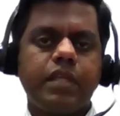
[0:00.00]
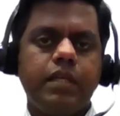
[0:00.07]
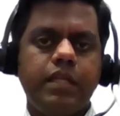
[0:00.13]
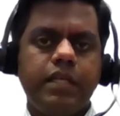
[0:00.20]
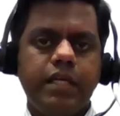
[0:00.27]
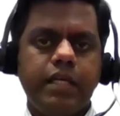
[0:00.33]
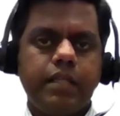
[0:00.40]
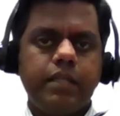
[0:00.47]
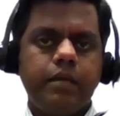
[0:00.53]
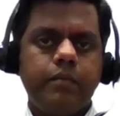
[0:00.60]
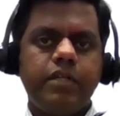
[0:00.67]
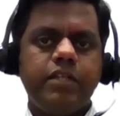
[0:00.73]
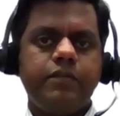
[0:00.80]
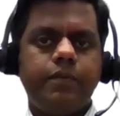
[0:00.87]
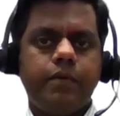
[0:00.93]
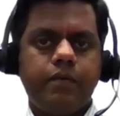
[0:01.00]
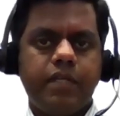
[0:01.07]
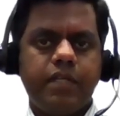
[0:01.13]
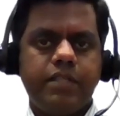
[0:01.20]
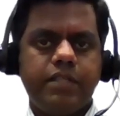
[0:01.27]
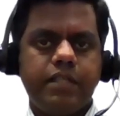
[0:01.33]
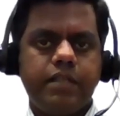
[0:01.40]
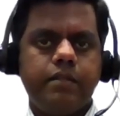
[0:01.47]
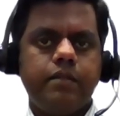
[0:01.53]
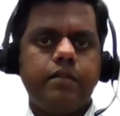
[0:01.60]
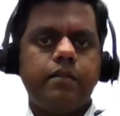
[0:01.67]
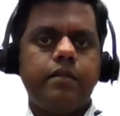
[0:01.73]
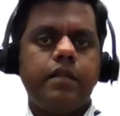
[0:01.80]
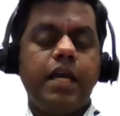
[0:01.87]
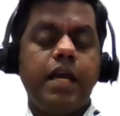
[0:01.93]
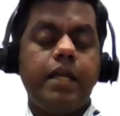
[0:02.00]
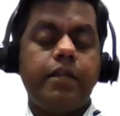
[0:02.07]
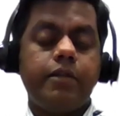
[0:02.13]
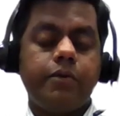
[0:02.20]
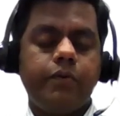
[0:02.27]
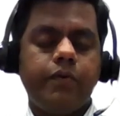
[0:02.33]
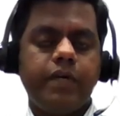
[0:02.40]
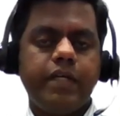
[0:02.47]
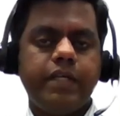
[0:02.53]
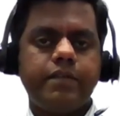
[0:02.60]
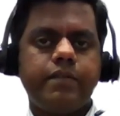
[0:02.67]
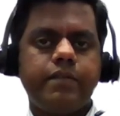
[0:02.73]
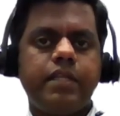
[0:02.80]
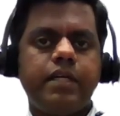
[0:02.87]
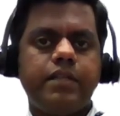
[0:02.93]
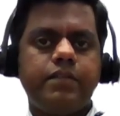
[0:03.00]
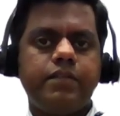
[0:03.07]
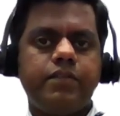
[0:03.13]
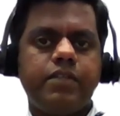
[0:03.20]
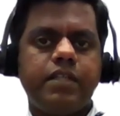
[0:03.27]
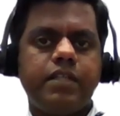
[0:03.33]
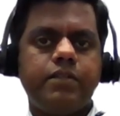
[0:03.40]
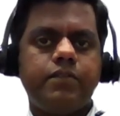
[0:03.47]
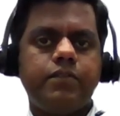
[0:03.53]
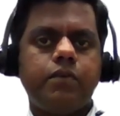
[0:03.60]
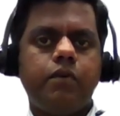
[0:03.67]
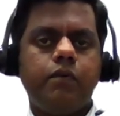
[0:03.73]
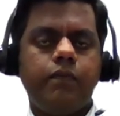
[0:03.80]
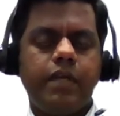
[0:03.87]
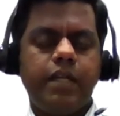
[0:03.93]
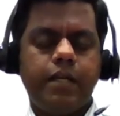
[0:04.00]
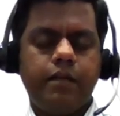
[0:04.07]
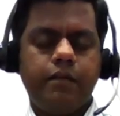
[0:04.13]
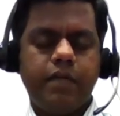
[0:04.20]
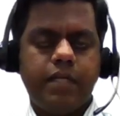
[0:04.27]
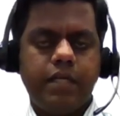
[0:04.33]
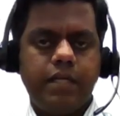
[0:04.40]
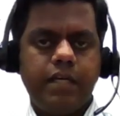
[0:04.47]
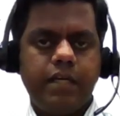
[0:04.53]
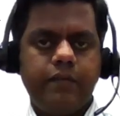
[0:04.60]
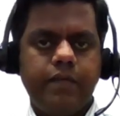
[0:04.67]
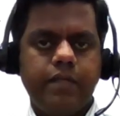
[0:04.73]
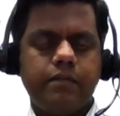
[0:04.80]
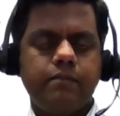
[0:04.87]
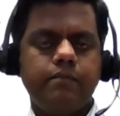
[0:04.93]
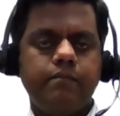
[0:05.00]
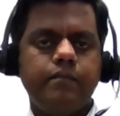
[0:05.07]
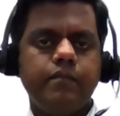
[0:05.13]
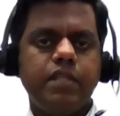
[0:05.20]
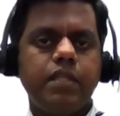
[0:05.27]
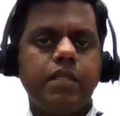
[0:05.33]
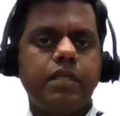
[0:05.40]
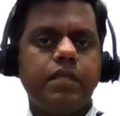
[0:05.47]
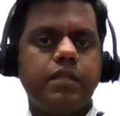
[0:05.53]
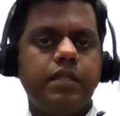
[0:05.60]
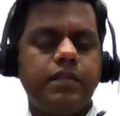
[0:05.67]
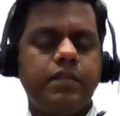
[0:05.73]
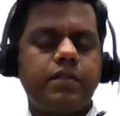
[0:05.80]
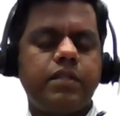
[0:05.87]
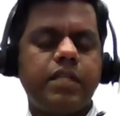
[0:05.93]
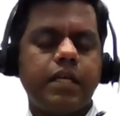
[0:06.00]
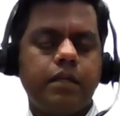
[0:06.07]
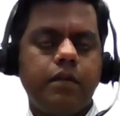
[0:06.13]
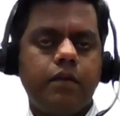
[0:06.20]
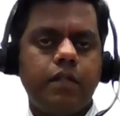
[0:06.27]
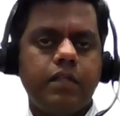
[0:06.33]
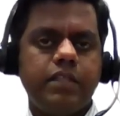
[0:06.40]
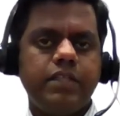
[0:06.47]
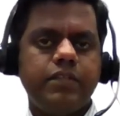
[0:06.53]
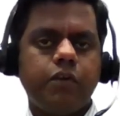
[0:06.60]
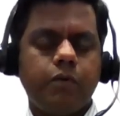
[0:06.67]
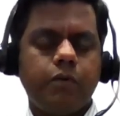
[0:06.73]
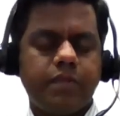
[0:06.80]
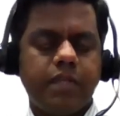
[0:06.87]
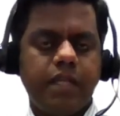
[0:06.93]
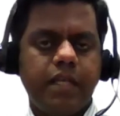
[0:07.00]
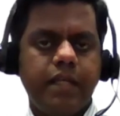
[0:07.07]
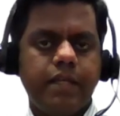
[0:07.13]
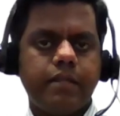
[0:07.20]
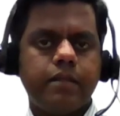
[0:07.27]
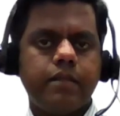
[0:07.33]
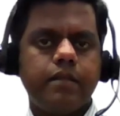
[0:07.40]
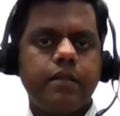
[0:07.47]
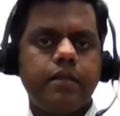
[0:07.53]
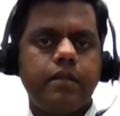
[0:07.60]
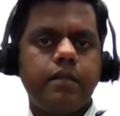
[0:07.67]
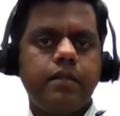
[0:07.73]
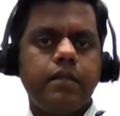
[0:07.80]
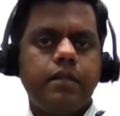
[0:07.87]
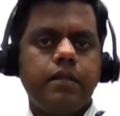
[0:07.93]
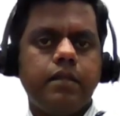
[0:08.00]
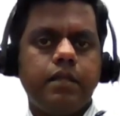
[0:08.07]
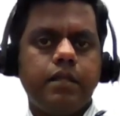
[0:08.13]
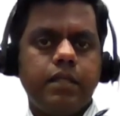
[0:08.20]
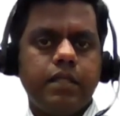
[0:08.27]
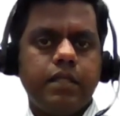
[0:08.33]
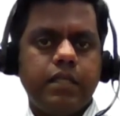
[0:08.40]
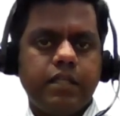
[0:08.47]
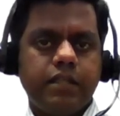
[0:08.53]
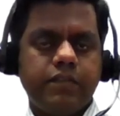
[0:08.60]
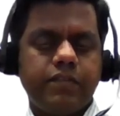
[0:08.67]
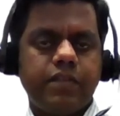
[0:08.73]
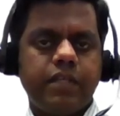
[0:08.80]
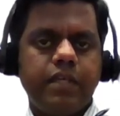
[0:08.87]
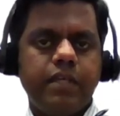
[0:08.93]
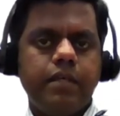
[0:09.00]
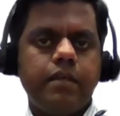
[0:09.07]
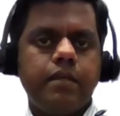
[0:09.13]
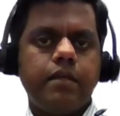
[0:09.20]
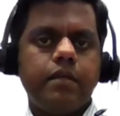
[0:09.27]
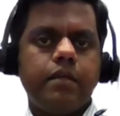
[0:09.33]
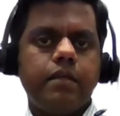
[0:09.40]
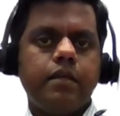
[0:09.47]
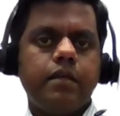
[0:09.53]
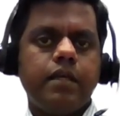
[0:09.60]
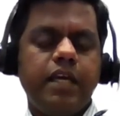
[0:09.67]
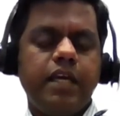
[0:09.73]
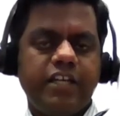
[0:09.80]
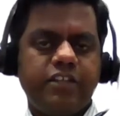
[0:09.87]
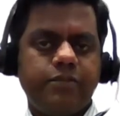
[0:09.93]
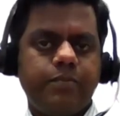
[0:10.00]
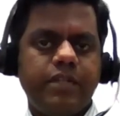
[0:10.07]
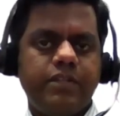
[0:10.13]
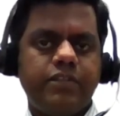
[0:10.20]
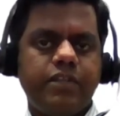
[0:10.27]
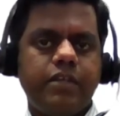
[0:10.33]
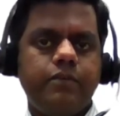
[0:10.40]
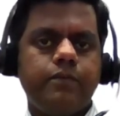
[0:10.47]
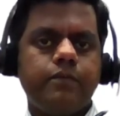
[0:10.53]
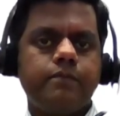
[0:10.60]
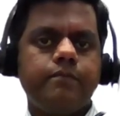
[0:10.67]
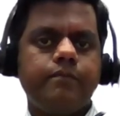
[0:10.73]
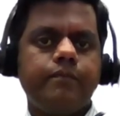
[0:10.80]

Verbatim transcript: near the bridge foundation and requires the assistance of an underwater diver. This technology is obsolete risky, expensive,